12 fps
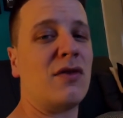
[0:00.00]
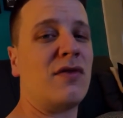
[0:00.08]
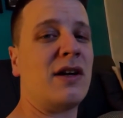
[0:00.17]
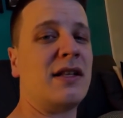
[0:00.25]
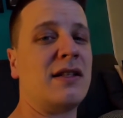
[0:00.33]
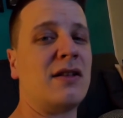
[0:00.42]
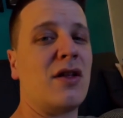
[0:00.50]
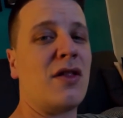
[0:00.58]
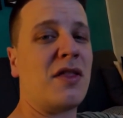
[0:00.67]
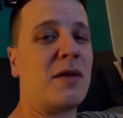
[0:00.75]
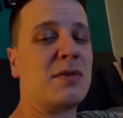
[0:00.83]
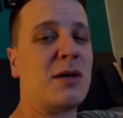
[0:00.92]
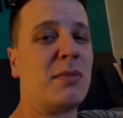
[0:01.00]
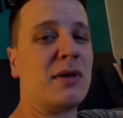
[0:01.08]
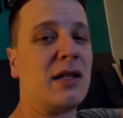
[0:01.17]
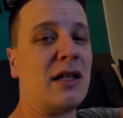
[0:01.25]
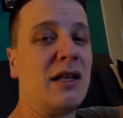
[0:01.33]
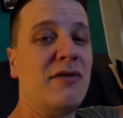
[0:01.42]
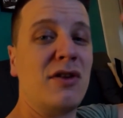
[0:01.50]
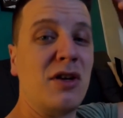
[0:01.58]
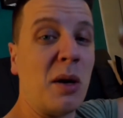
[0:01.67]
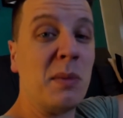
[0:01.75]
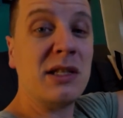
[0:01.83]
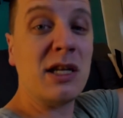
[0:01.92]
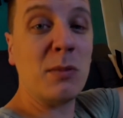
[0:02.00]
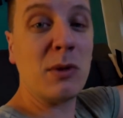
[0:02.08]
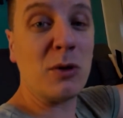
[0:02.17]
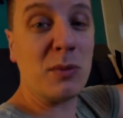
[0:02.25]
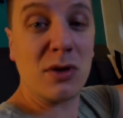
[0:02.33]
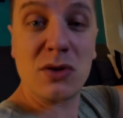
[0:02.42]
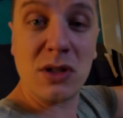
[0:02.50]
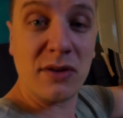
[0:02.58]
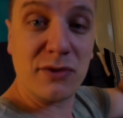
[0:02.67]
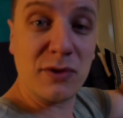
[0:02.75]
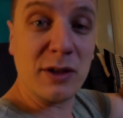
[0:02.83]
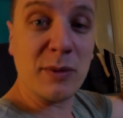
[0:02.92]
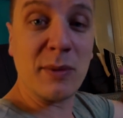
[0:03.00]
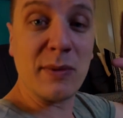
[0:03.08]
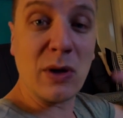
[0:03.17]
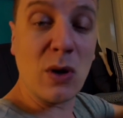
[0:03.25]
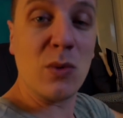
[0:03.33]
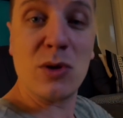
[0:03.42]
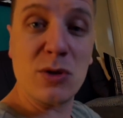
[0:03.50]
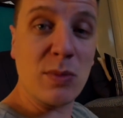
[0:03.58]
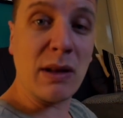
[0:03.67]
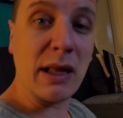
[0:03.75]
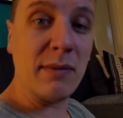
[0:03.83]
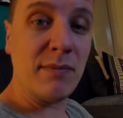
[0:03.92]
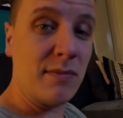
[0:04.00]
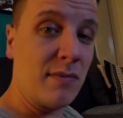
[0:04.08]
Don't forget to hit the thumbs up button. Leave a comment down below, because I love to read them, and we always reply.